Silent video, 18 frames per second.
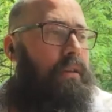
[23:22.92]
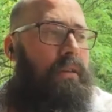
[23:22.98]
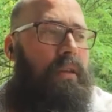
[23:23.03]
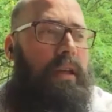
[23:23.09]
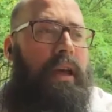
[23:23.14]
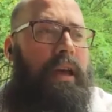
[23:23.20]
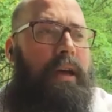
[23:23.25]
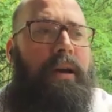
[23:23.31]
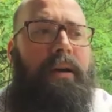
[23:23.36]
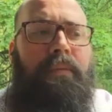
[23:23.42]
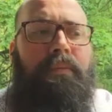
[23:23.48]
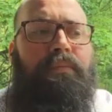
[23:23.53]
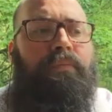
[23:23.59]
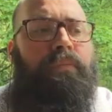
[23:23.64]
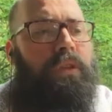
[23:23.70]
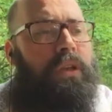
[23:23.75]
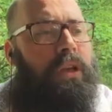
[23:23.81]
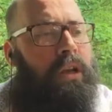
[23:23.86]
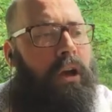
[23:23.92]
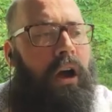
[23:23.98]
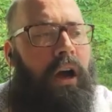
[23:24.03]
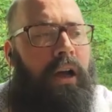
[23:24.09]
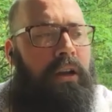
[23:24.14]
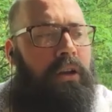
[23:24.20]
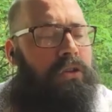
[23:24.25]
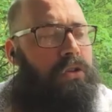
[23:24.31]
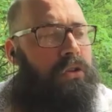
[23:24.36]
I
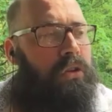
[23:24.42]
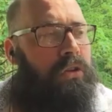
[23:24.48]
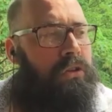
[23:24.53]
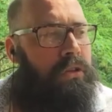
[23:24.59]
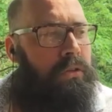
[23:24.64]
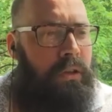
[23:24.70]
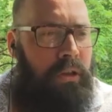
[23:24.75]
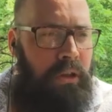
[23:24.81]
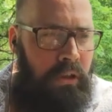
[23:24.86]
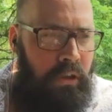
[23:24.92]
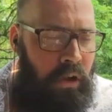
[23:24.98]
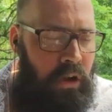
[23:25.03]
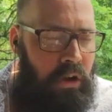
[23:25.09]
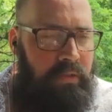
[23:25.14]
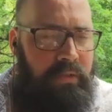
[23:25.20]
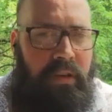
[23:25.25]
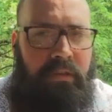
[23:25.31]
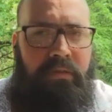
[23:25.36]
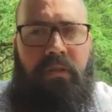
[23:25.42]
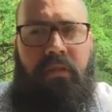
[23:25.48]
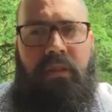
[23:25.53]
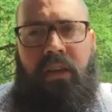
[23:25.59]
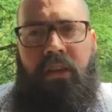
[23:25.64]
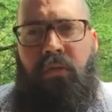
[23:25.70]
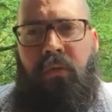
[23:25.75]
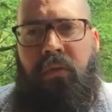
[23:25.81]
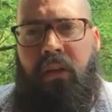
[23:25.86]
know you can do a lot of different
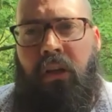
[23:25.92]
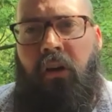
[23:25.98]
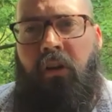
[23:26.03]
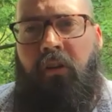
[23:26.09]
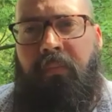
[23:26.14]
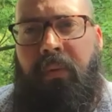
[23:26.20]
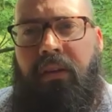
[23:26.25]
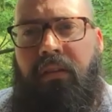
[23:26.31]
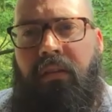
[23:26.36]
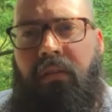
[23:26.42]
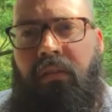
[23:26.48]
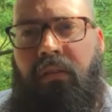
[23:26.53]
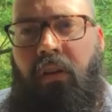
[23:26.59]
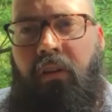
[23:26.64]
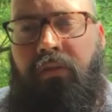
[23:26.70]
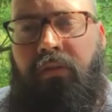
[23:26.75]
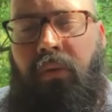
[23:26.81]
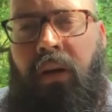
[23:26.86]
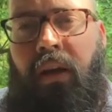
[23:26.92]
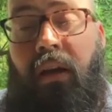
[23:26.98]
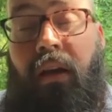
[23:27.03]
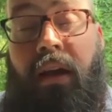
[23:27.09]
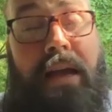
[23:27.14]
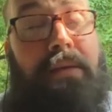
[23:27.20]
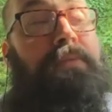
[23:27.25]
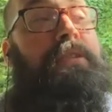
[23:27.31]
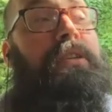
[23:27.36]
things with a lot of bits of software. I
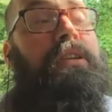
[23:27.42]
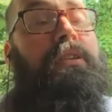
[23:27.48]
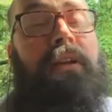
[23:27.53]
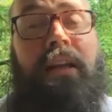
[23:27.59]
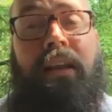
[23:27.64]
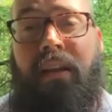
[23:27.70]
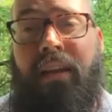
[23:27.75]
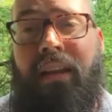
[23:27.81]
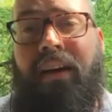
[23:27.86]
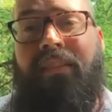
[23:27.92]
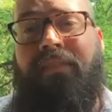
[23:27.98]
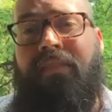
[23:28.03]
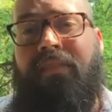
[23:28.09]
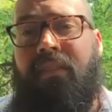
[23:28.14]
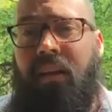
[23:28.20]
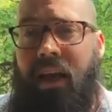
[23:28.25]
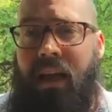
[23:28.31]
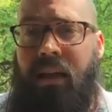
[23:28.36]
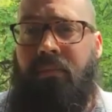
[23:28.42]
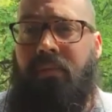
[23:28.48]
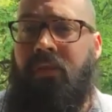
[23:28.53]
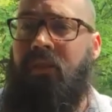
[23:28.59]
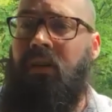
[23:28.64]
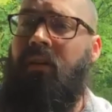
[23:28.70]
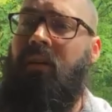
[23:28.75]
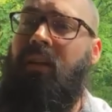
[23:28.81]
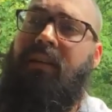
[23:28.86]
absolutely love
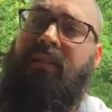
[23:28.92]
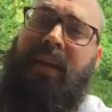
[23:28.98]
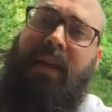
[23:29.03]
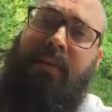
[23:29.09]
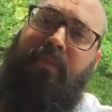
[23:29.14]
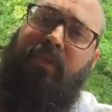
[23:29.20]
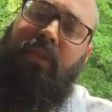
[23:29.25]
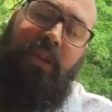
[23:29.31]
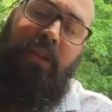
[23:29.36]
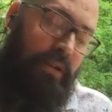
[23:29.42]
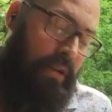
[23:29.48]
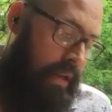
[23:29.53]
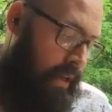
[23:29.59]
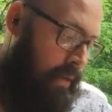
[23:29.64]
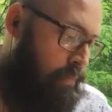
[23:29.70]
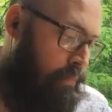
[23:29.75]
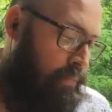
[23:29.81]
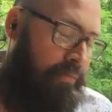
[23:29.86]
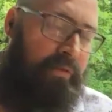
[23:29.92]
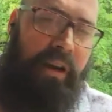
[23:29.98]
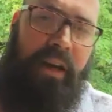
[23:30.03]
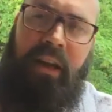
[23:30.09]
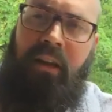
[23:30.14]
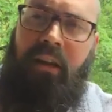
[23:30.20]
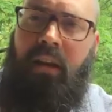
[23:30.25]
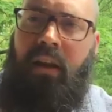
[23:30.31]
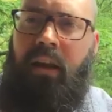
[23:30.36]
Ableton. It's absolutely
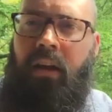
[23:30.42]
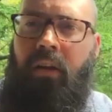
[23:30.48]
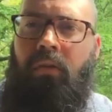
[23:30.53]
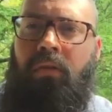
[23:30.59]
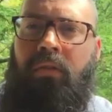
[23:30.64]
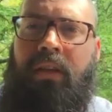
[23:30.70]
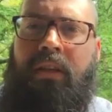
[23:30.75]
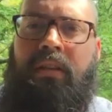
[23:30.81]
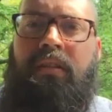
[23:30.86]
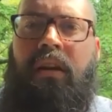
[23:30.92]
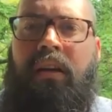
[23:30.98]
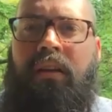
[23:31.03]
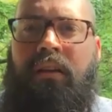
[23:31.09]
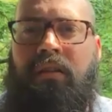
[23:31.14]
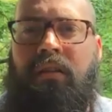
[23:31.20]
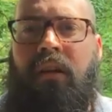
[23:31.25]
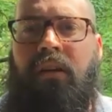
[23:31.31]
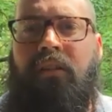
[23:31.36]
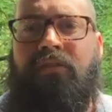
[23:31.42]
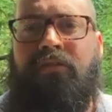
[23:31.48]
brilliant at all this kind of stuff.